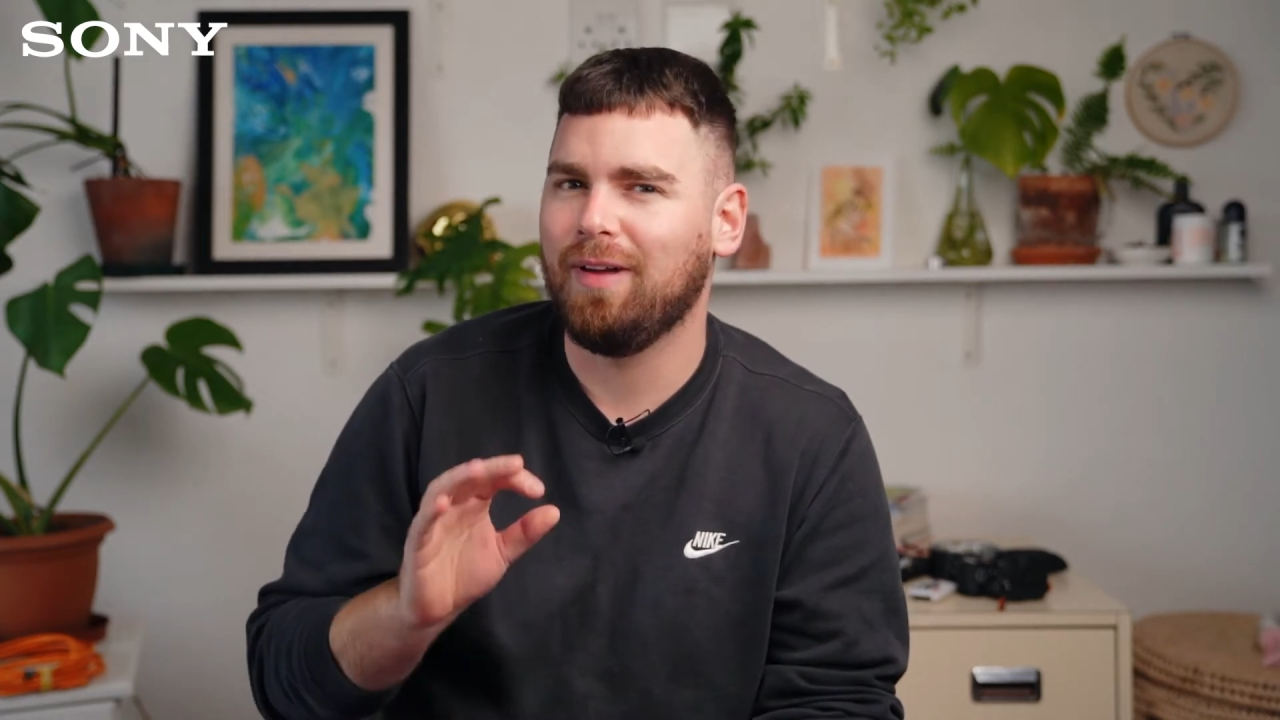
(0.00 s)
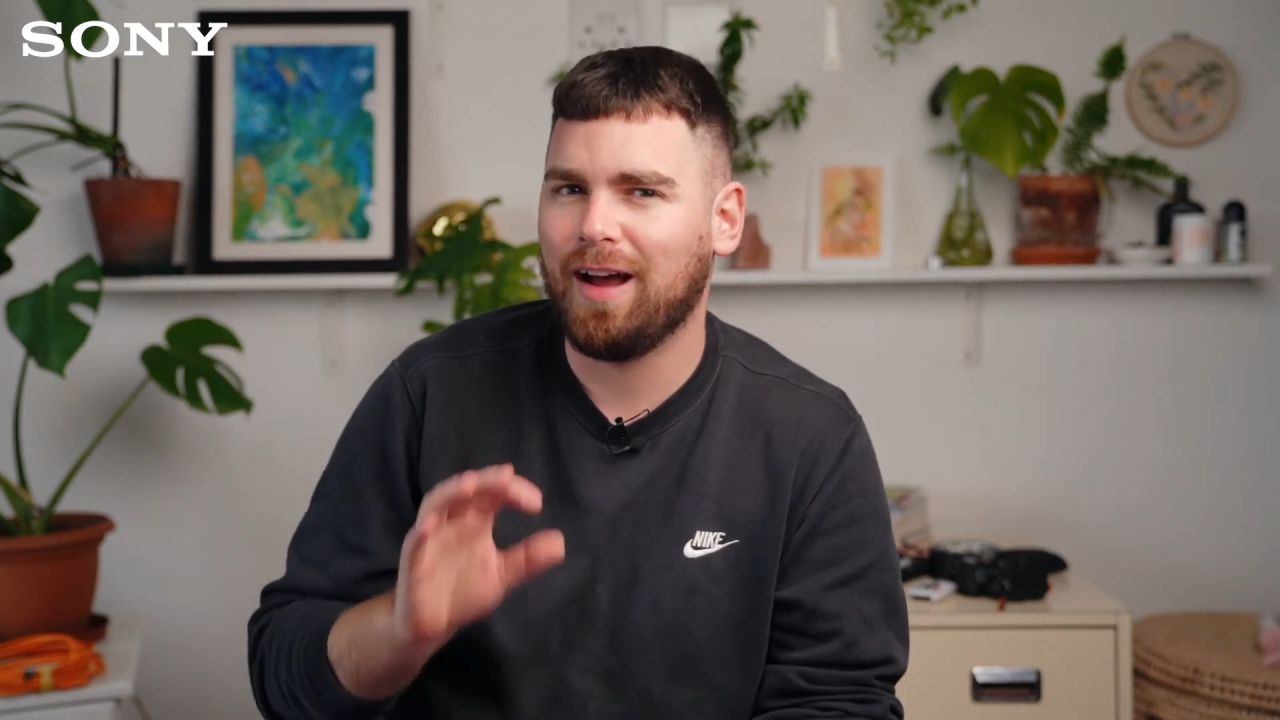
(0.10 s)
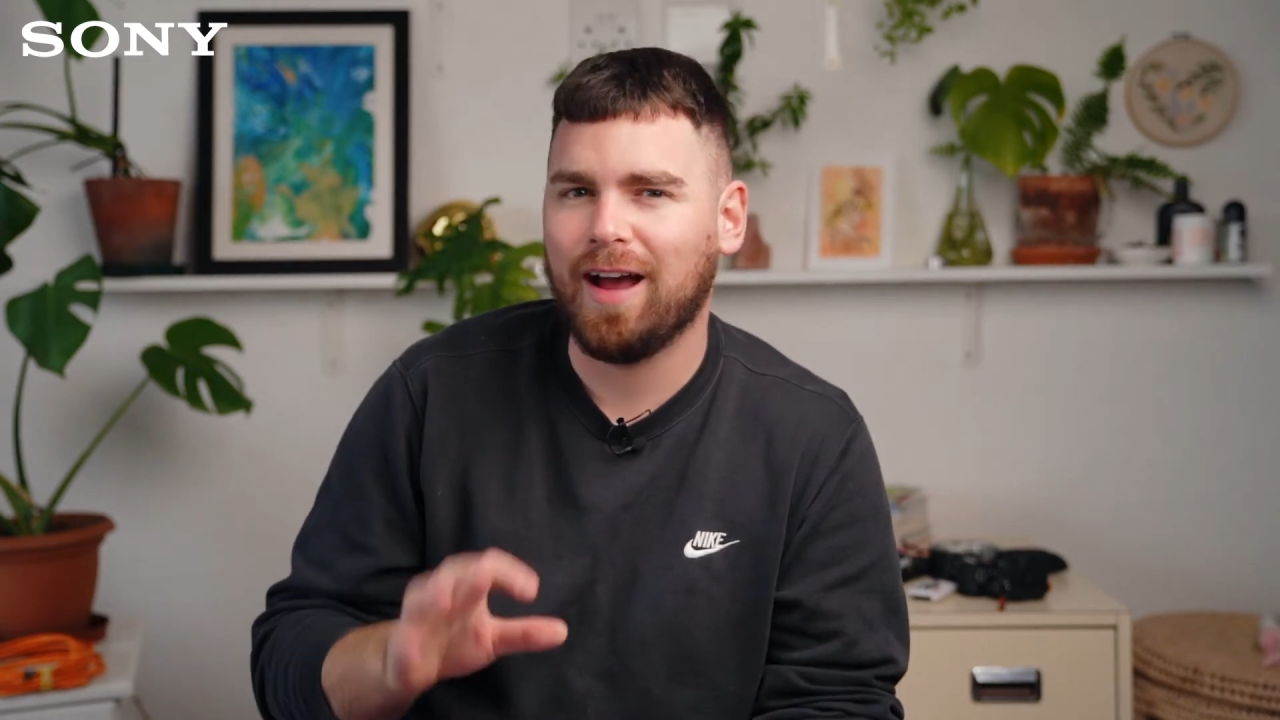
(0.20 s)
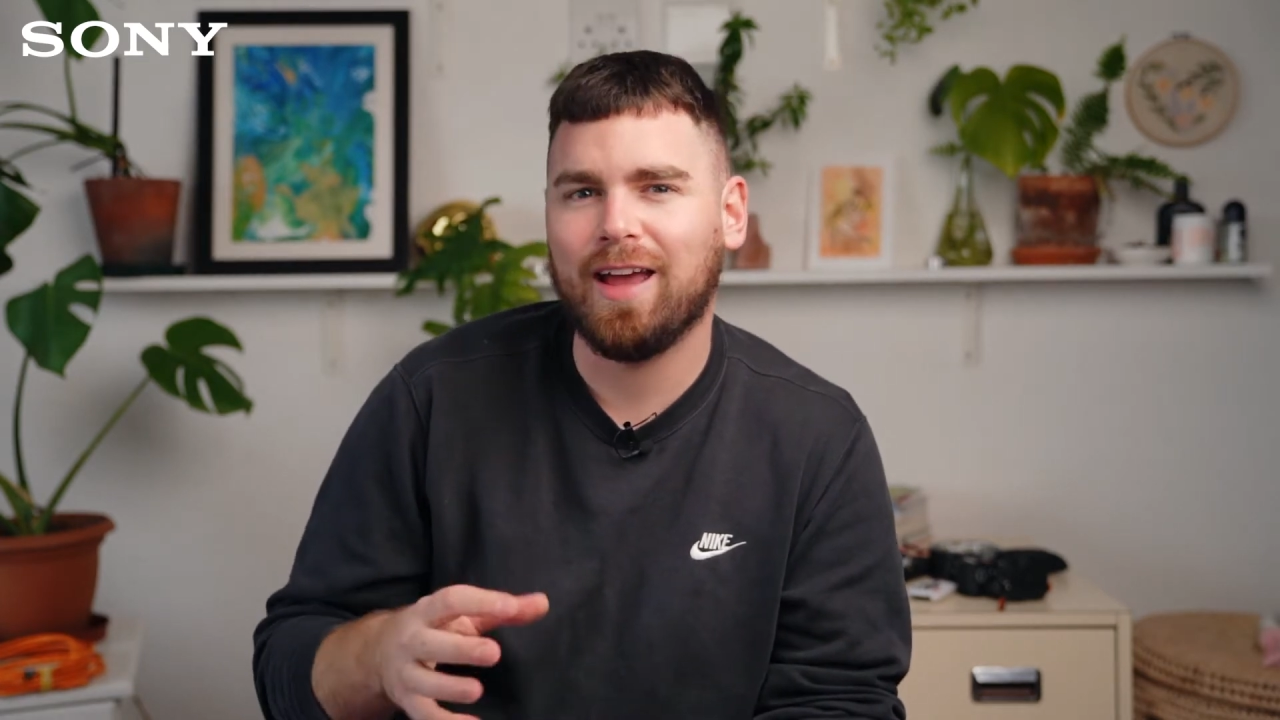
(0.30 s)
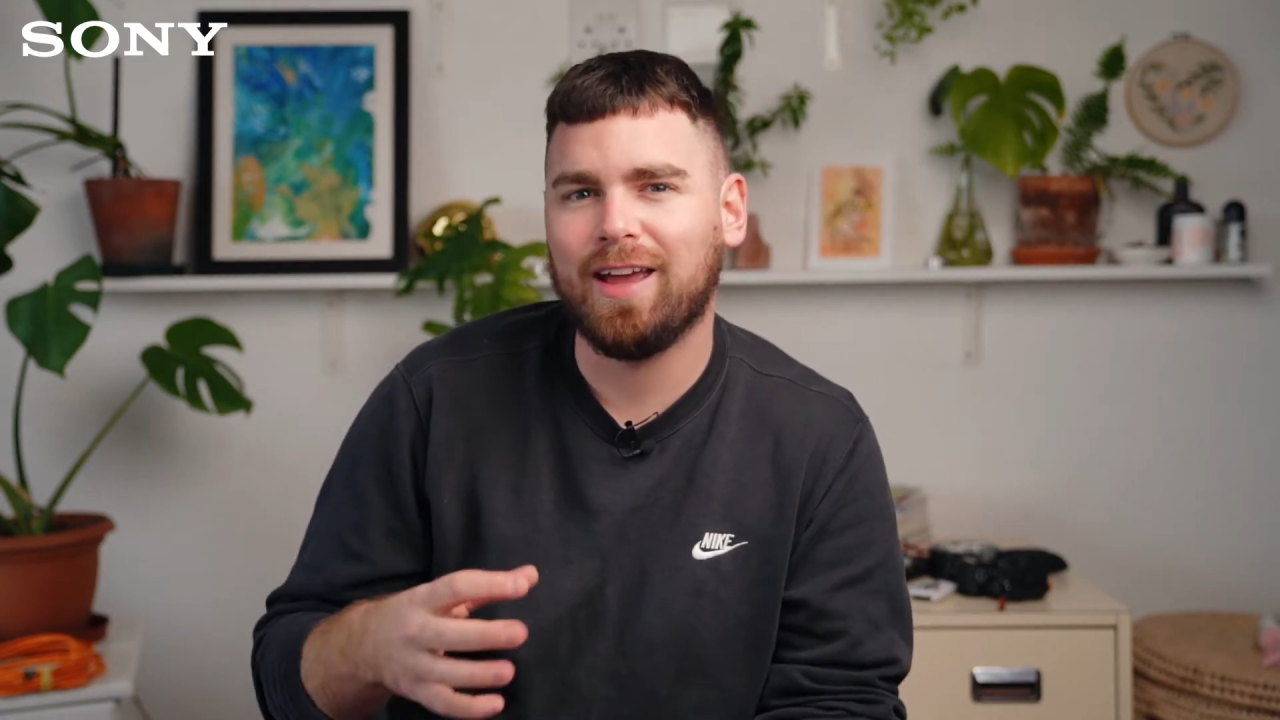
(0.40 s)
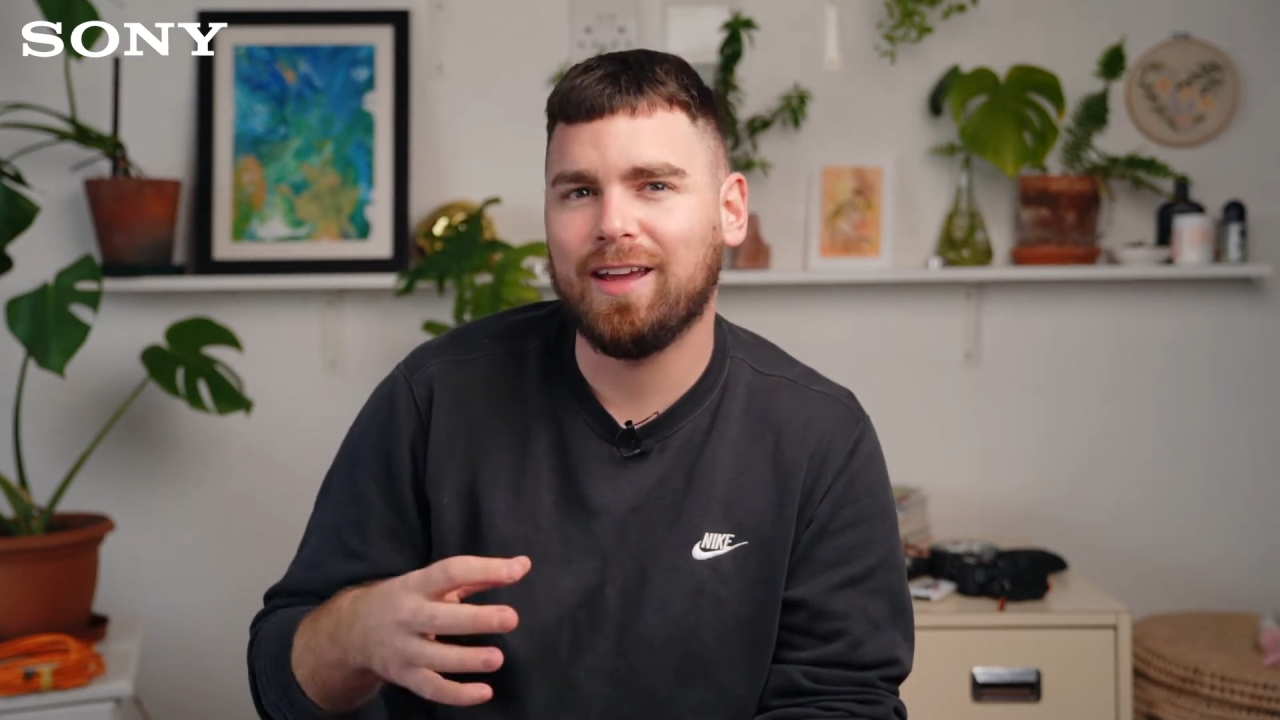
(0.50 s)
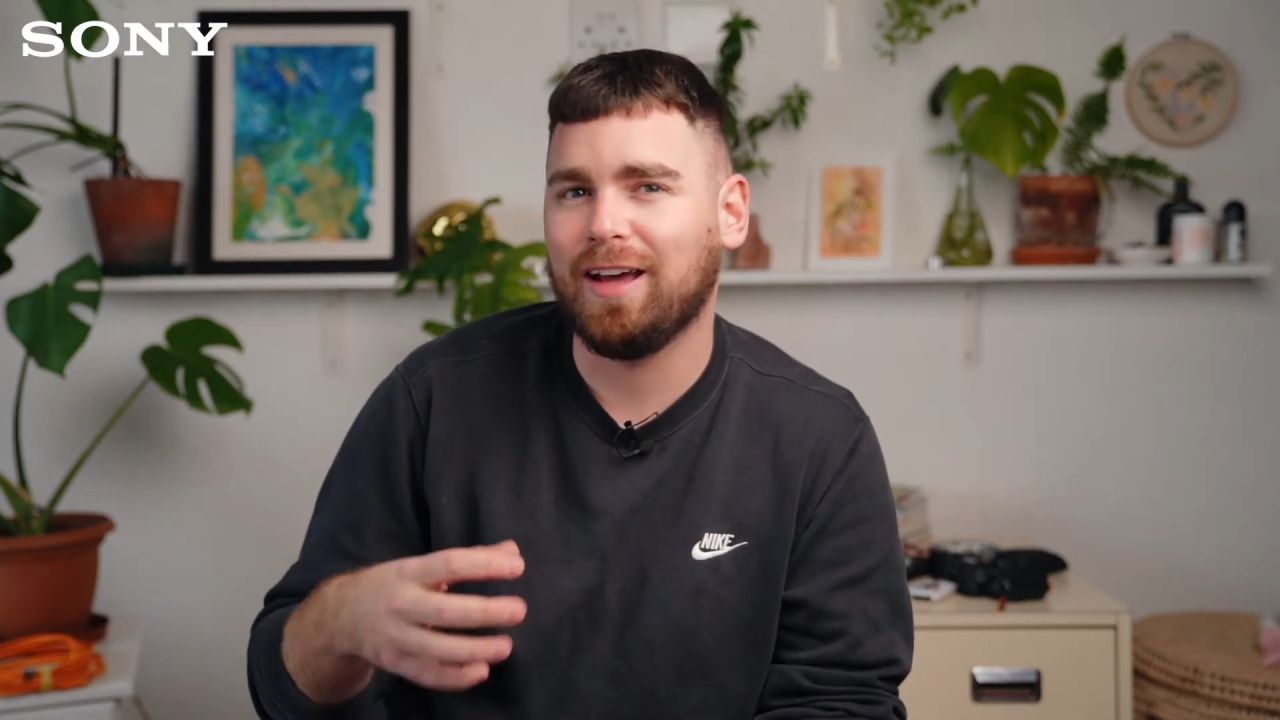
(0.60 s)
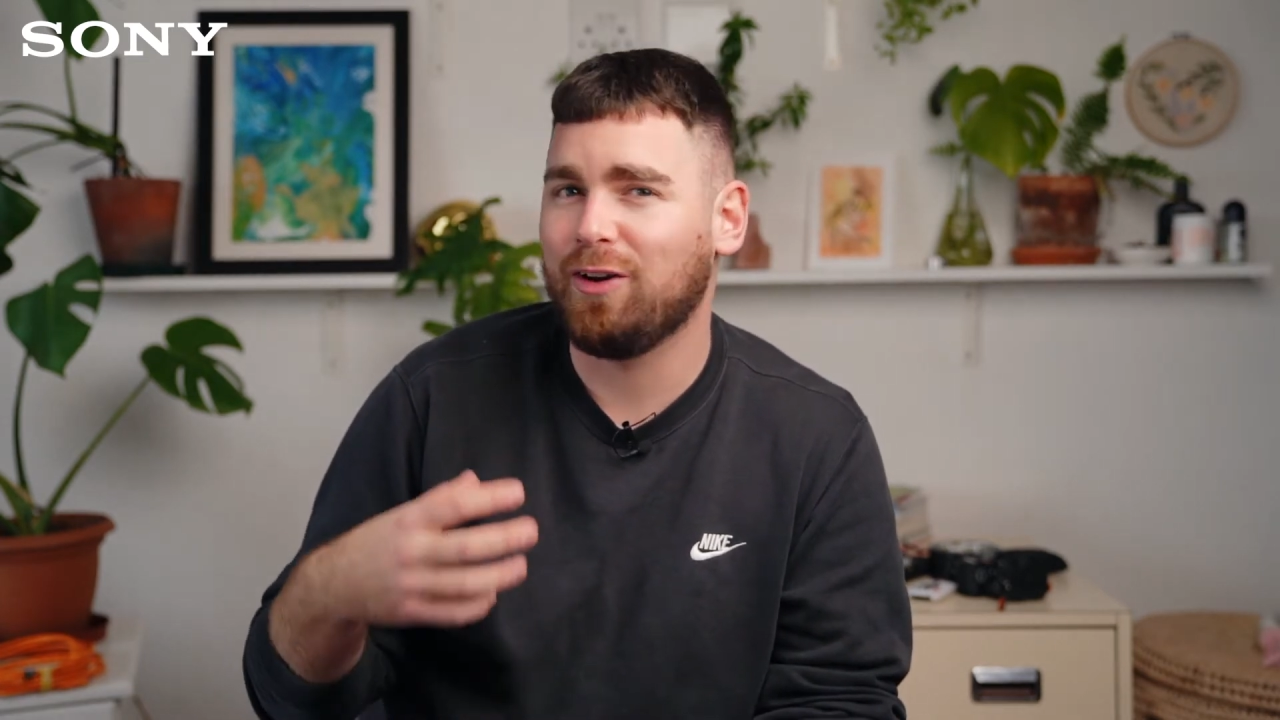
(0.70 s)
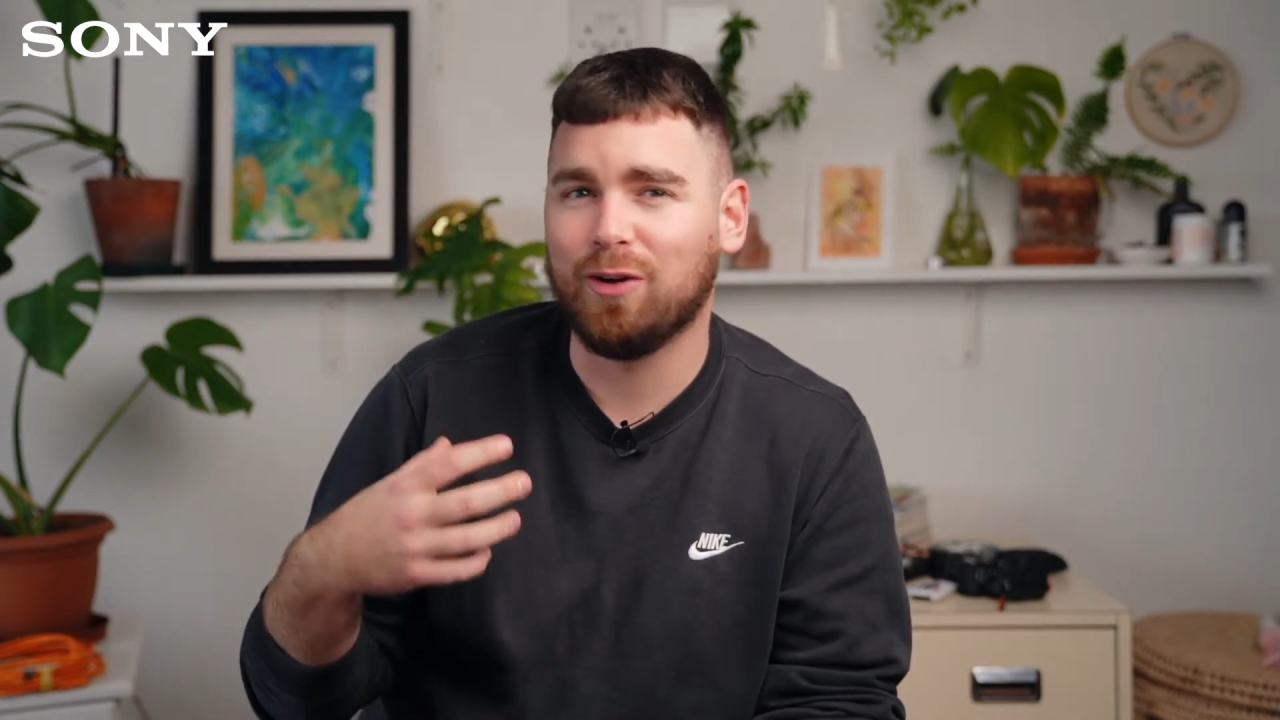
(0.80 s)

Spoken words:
don't